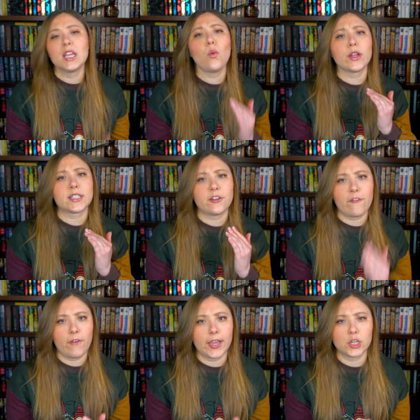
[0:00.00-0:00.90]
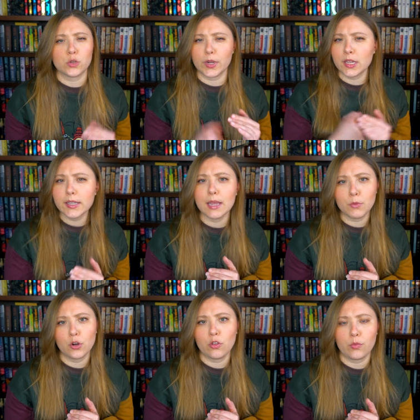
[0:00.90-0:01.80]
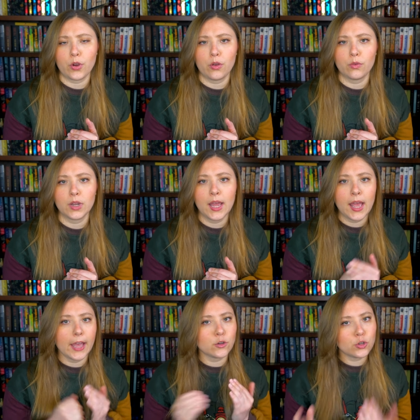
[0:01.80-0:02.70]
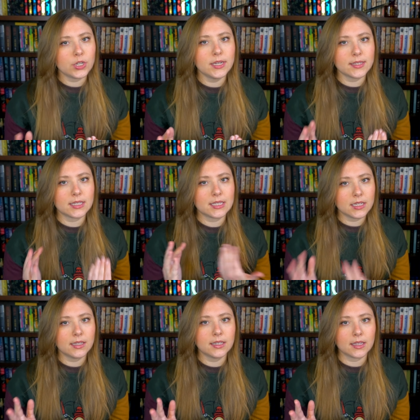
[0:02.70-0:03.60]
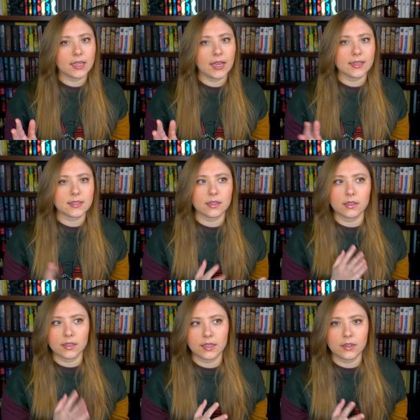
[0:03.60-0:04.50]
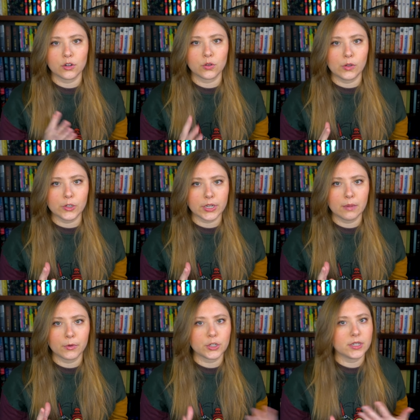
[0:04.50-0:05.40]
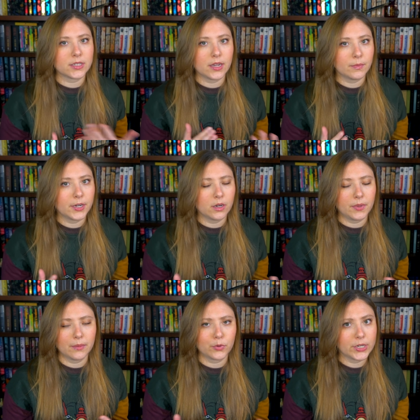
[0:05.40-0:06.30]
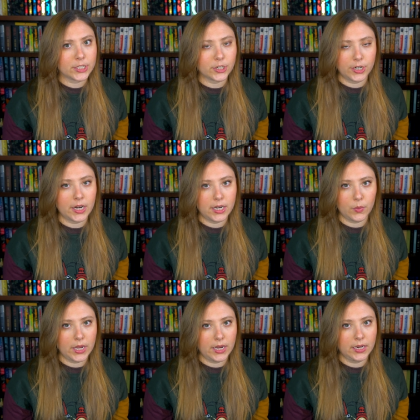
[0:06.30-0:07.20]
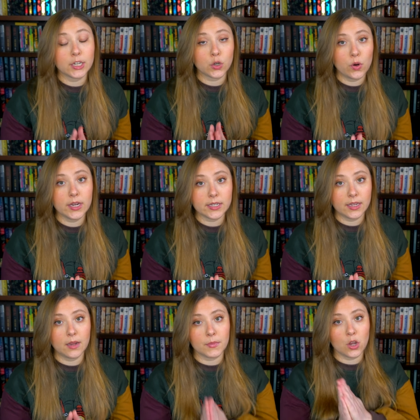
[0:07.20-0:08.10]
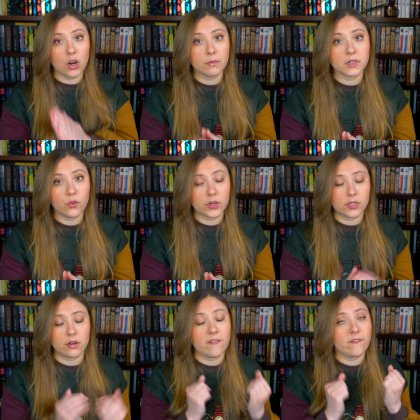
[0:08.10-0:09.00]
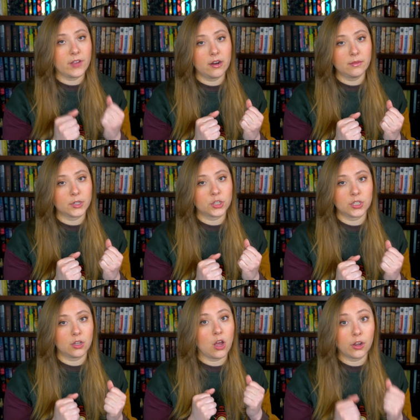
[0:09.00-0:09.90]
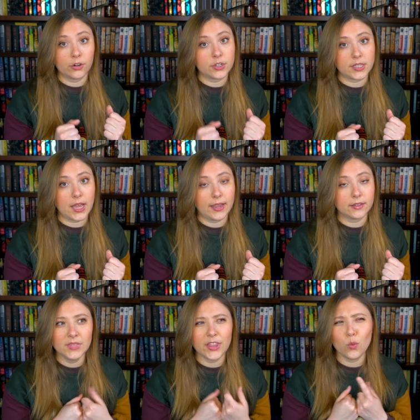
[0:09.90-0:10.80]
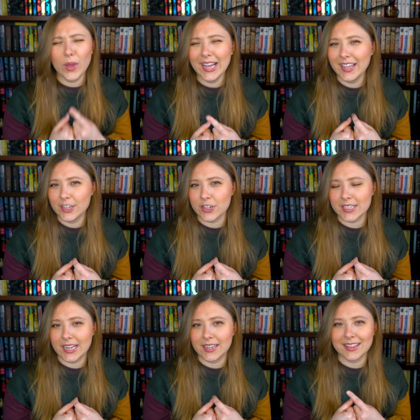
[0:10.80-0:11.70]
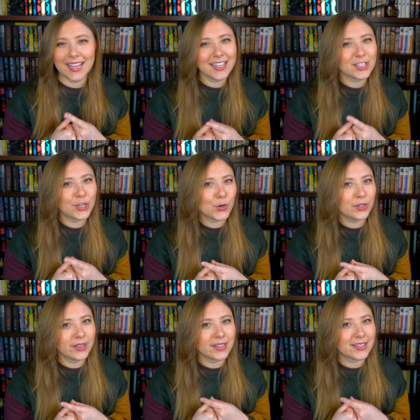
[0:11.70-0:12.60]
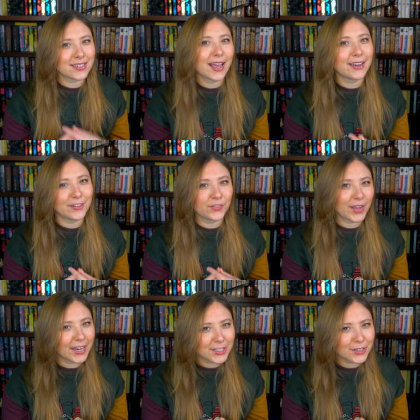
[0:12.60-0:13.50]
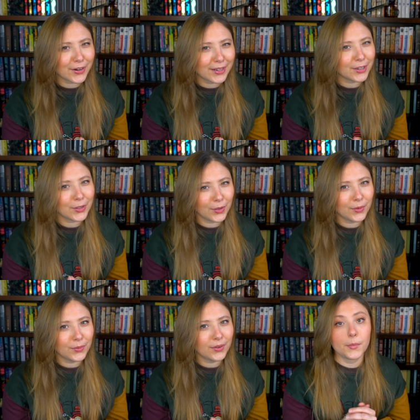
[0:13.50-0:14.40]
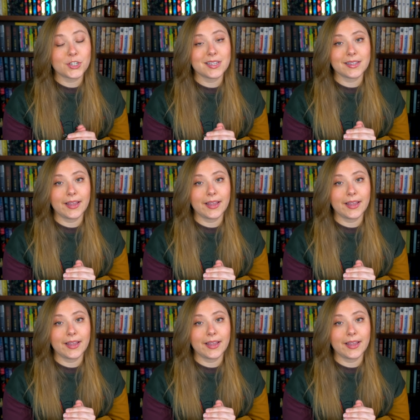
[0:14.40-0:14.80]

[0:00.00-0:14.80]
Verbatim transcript: He wants to fight to reclaim her throne, and she is still in the castle in her old chamber. She does not appear to be a prisoner in any way. And according to him, the armed forces are very much still on her side. The way I understand it, that's usually the deciding factor in a coup. And she's